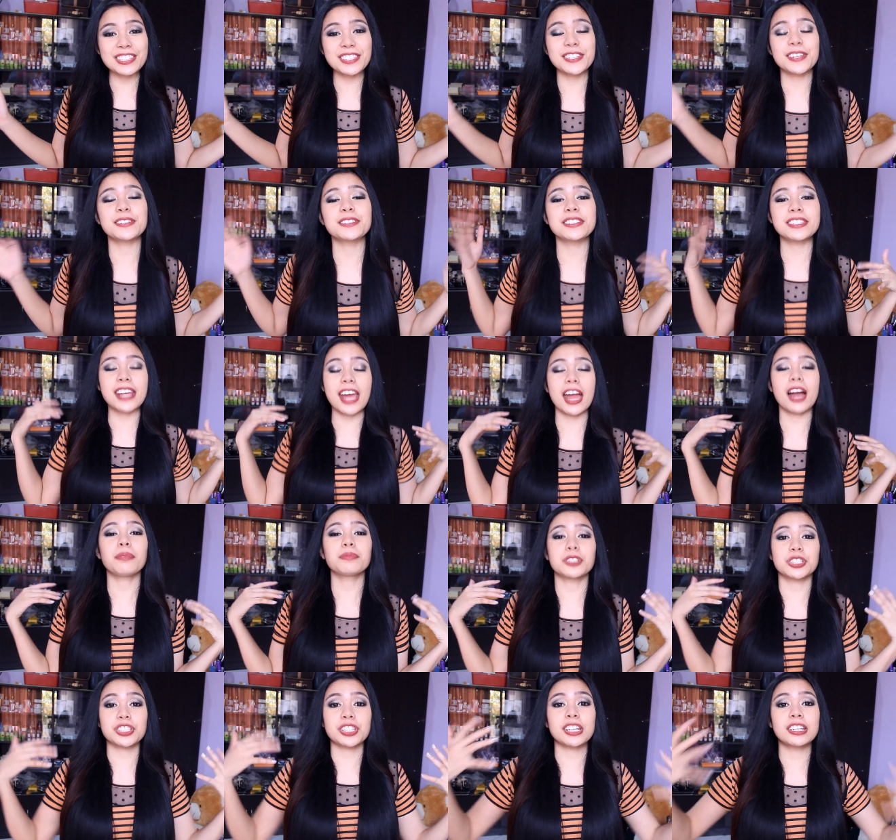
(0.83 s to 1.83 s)
So today
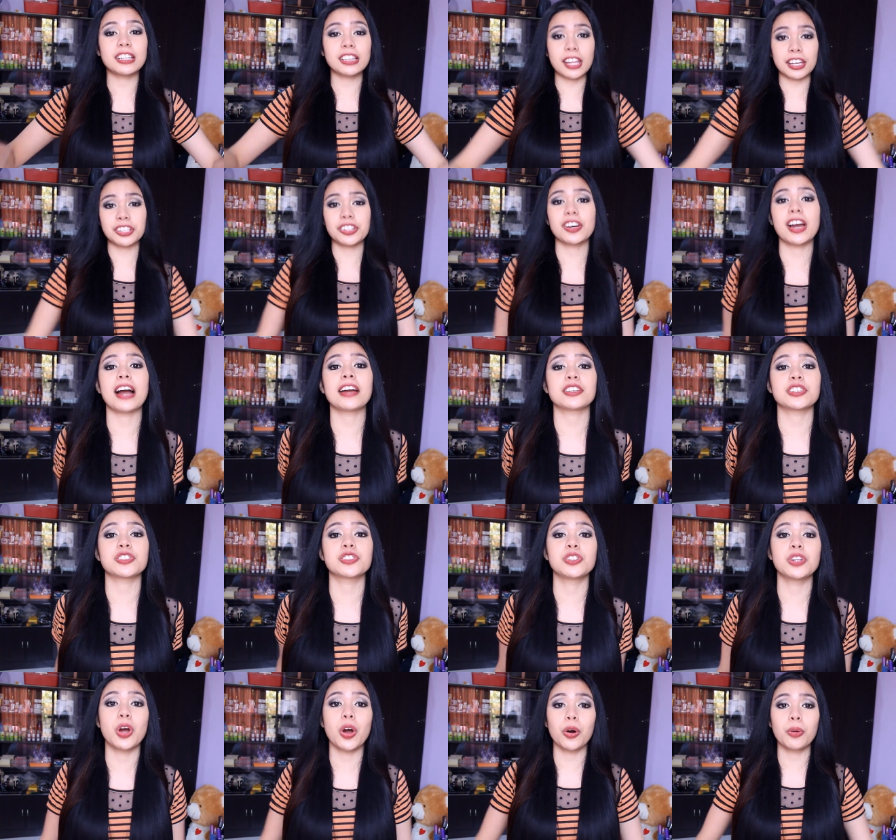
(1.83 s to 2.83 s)
I'm just gonna let you
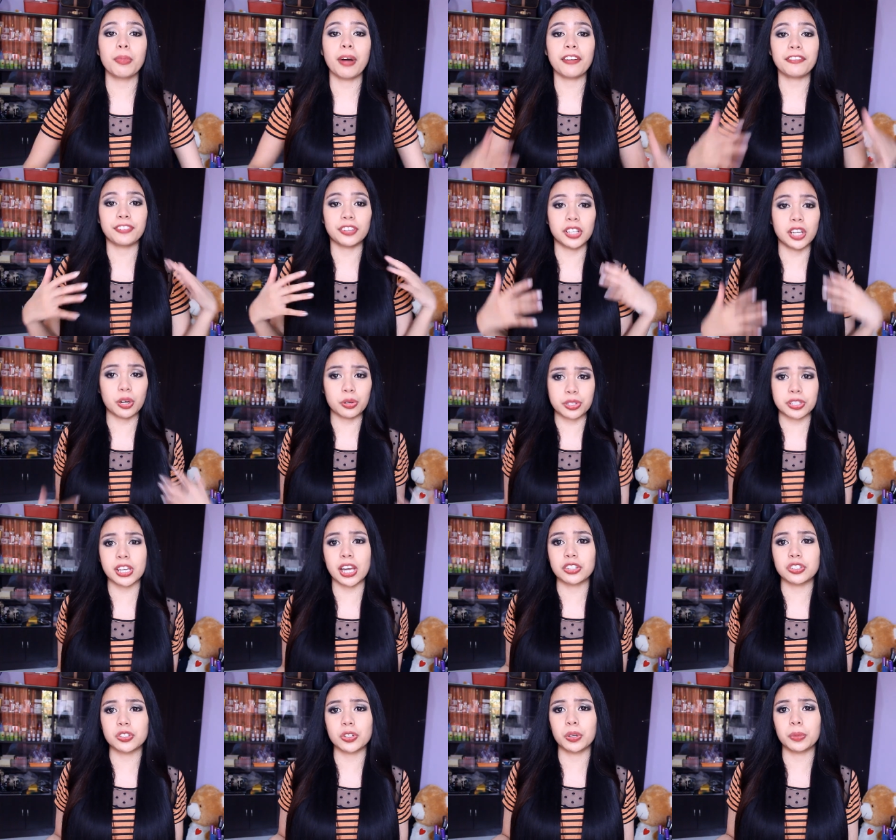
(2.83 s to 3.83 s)
guys know my video
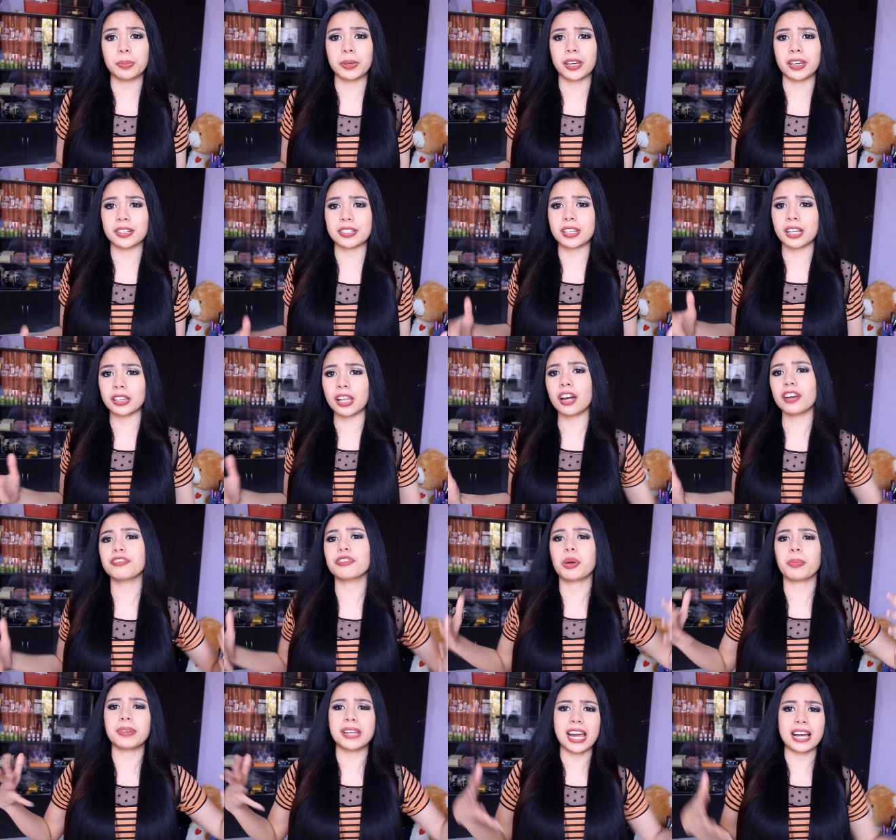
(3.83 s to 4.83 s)
schedule because a lot
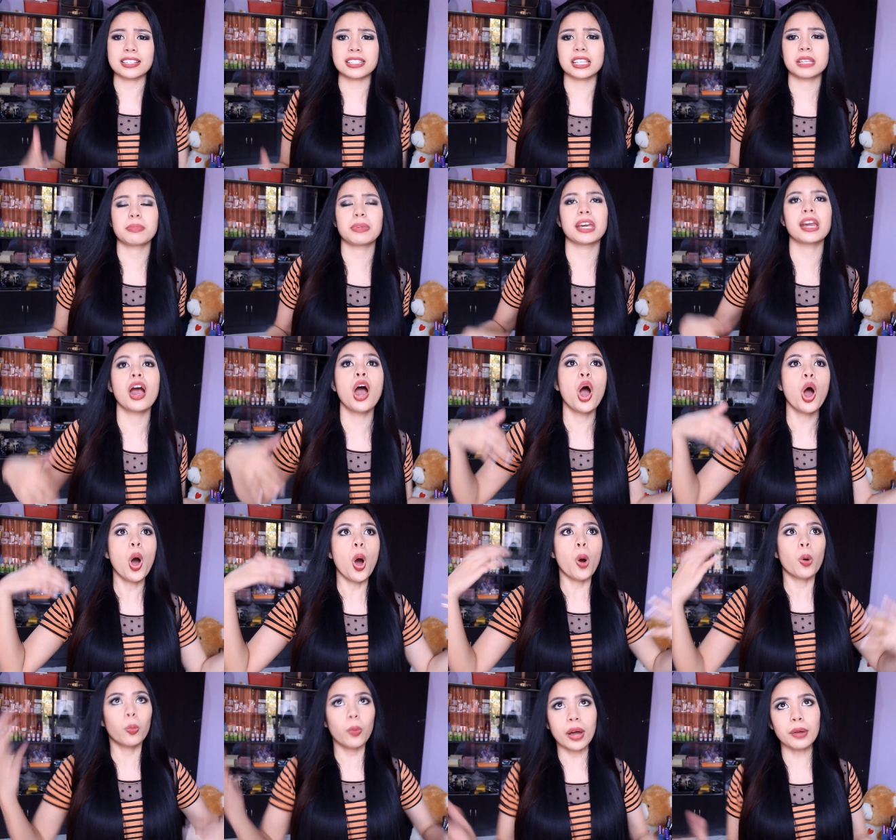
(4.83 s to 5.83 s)
of you have been asking me
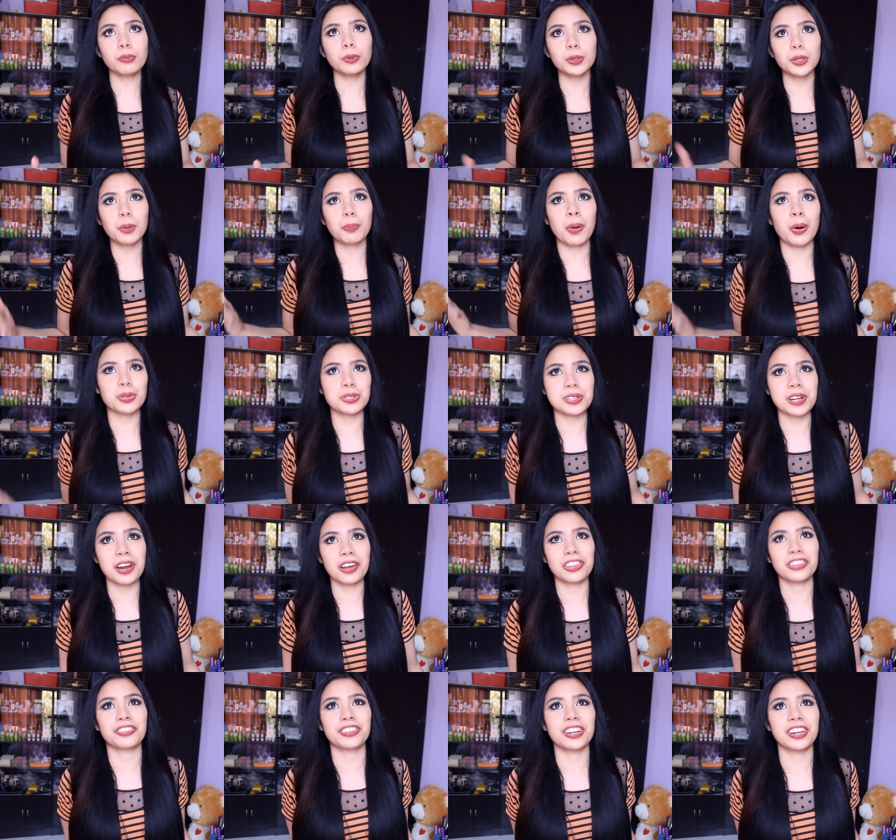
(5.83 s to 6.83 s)
when will you post
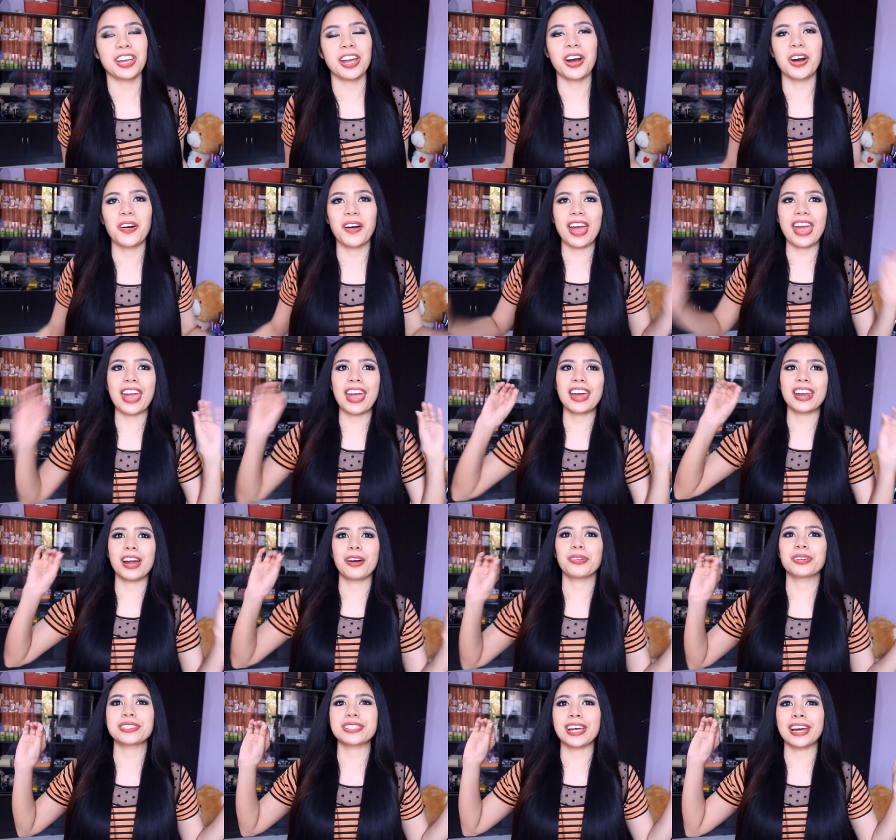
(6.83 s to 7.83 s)
another video, and
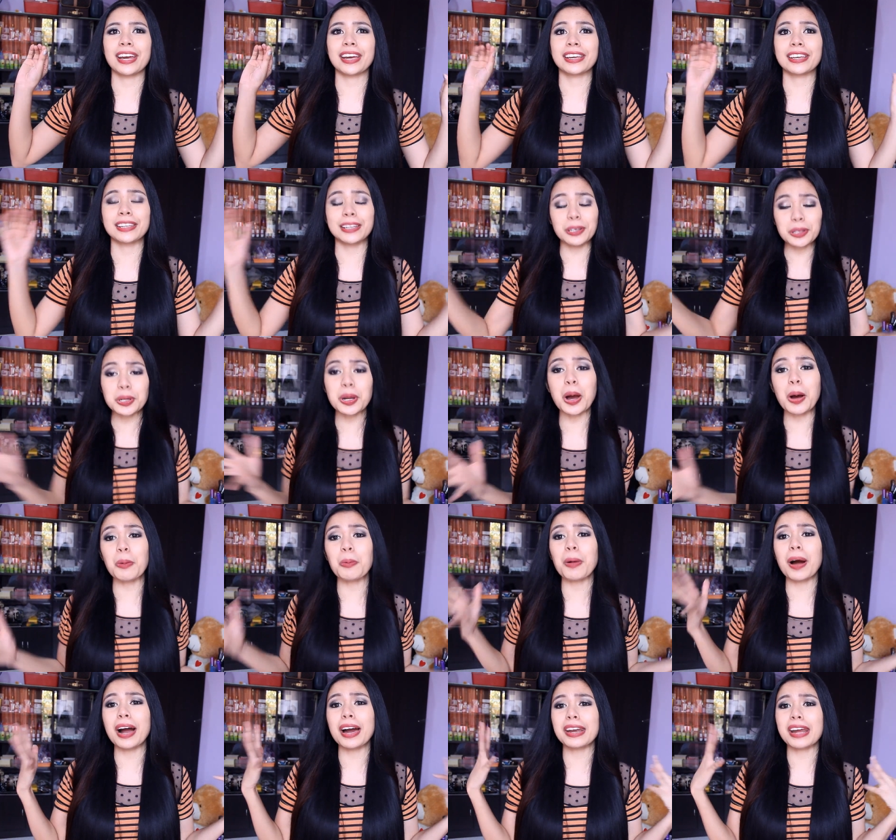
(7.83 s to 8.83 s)
I was like, you know
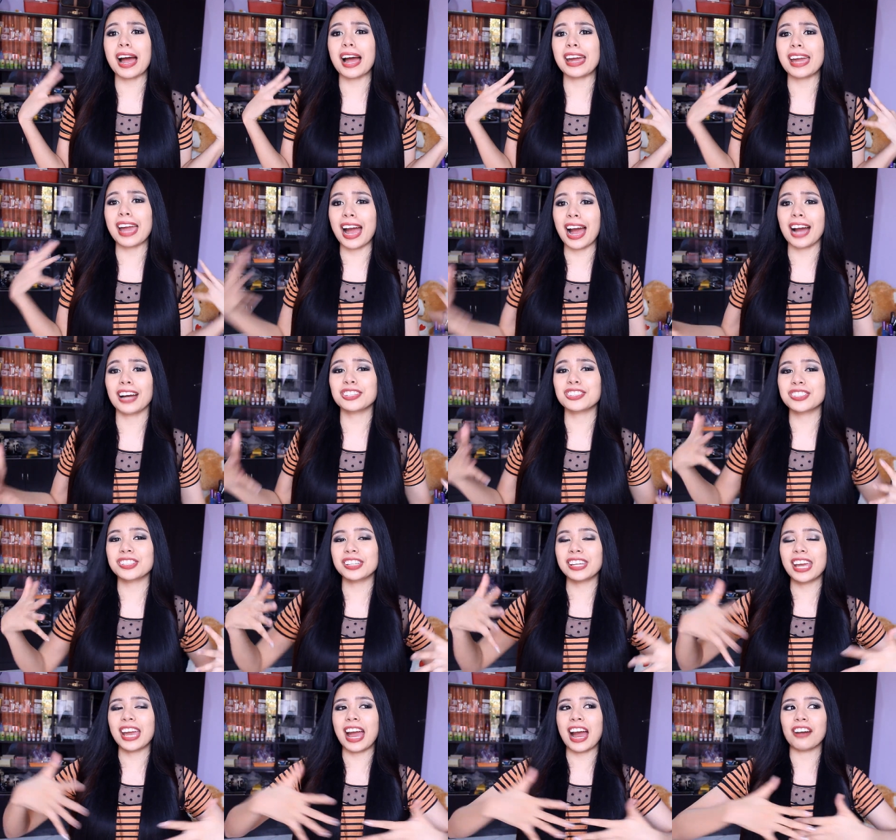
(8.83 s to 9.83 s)
what, I
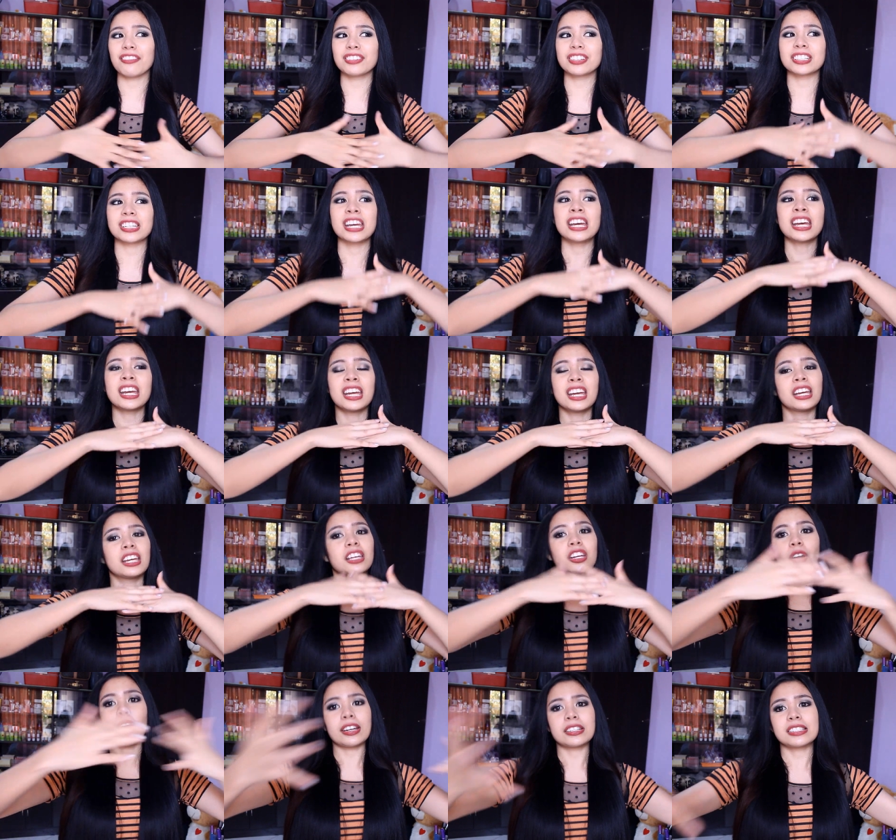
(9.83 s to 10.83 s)
actually haven't,
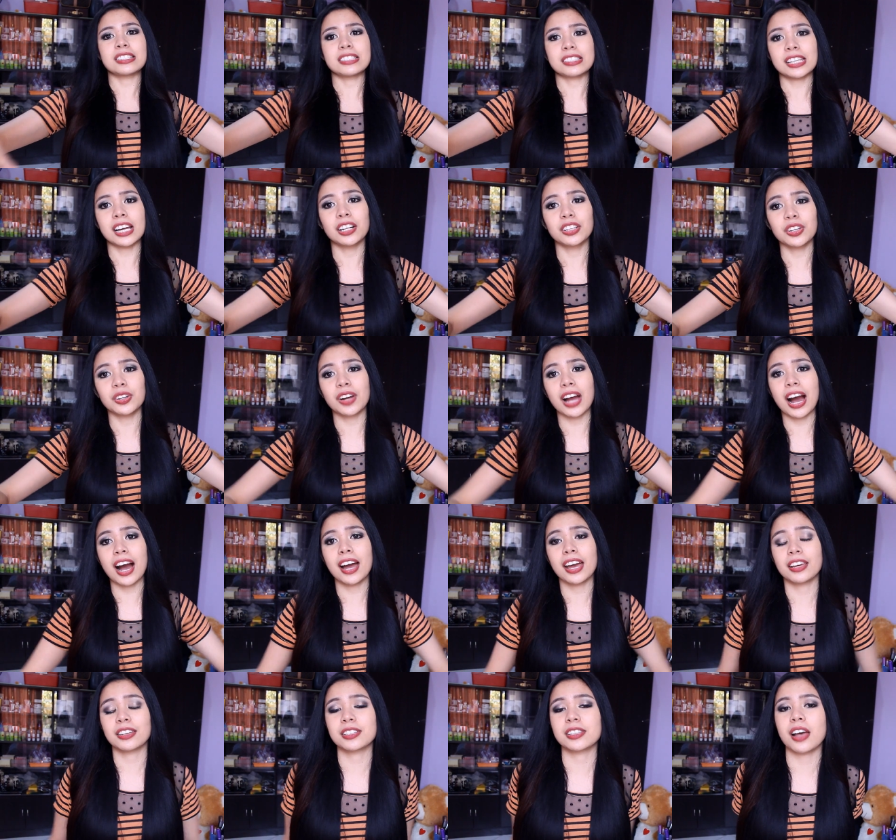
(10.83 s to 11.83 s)
you know, I didn't tell you
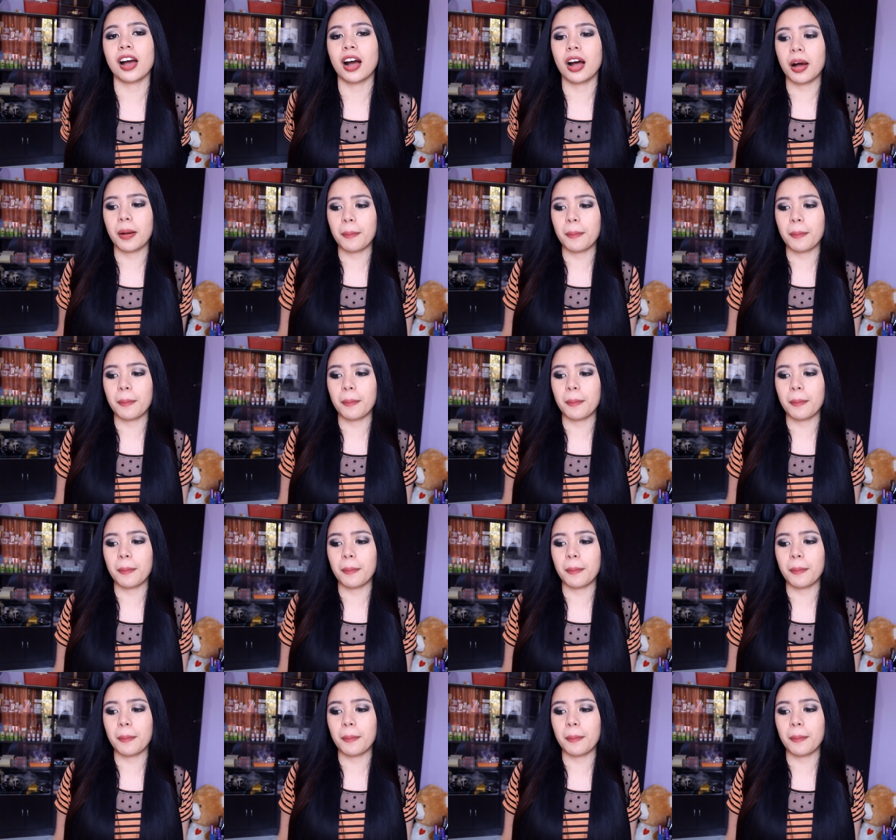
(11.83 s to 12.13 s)
guys